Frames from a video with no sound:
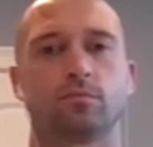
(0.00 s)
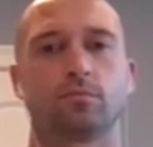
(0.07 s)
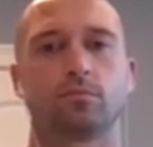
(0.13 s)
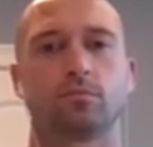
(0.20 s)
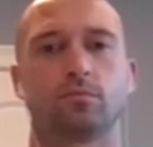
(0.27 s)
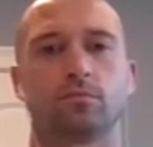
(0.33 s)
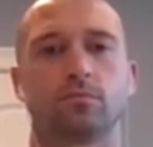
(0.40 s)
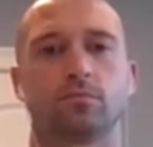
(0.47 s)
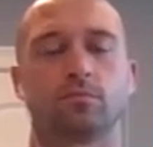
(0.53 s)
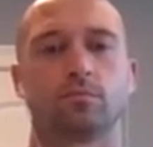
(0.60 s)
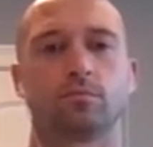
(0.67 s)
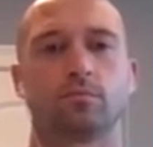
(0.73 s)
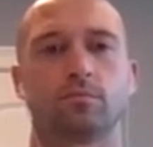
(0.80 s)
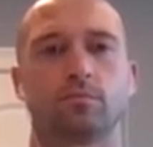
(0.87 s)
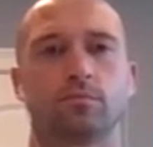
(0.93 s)

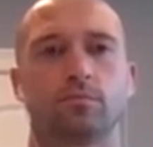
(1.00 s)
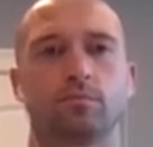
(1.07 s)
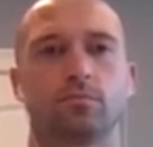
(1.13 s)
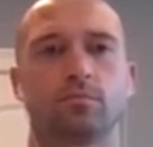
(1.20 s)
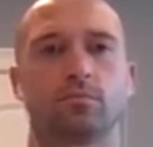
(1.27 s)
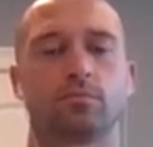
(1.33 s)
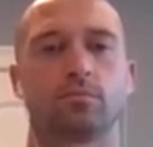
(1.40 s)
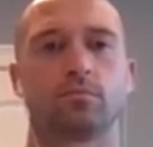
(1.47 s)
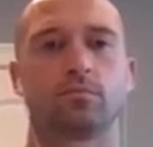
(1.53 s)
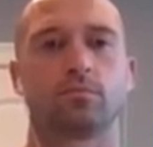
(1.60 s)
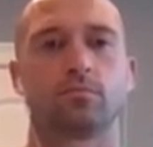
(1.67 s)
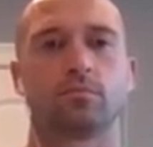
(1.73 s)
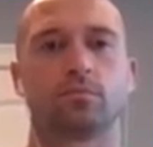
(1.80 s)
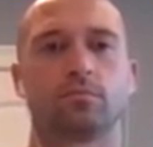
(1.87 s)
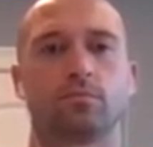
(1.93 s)

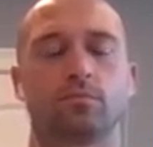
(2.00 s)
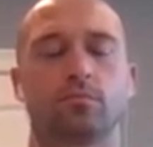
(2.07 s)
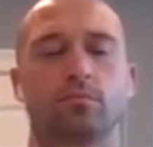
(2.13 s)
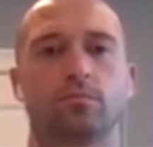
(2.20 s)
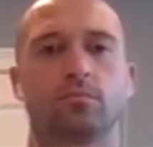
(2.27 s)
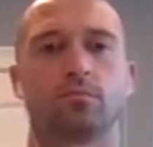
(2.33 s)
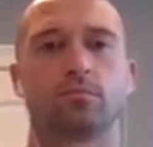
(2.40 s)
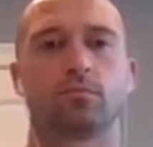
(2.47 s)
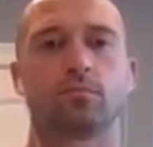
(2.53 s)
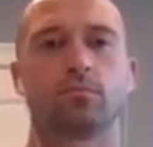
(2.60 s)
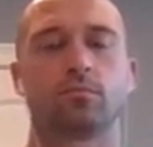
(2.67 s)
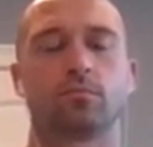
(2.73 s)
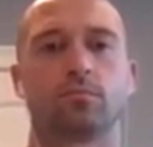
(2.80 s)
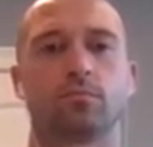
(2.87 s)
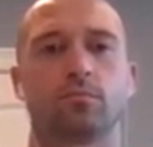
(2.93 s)

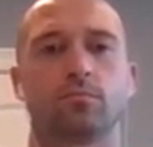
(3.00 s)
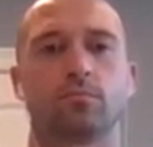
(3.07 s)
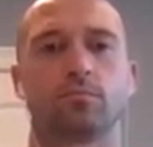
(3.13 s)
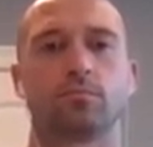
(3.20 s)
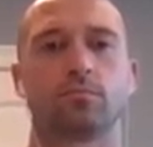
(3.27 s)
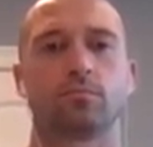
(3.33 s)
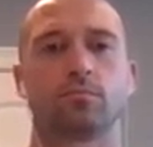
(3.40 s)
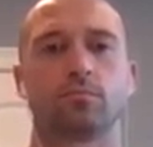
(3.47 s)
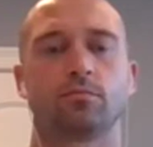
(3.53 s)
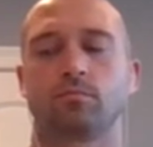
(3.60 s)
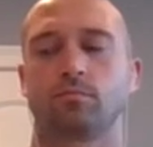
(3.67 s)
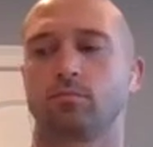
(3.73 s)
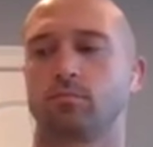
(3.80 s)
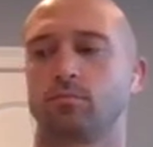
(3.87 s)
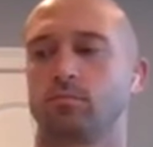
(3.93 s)

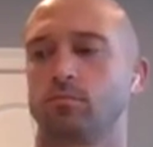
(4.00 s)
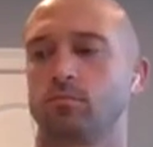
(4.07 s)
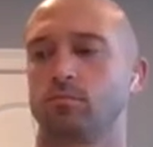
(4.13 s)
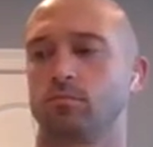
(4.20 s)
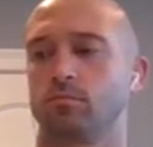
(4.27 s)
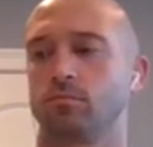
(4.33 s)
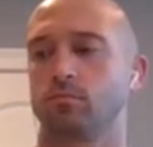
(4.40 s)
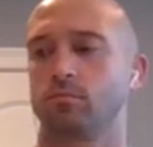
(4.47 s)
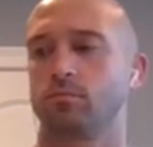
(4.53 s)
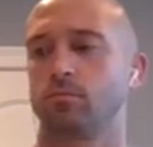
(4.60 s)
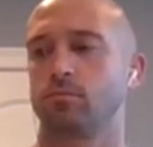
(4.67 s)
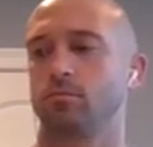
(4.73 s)
This person isn't speaking.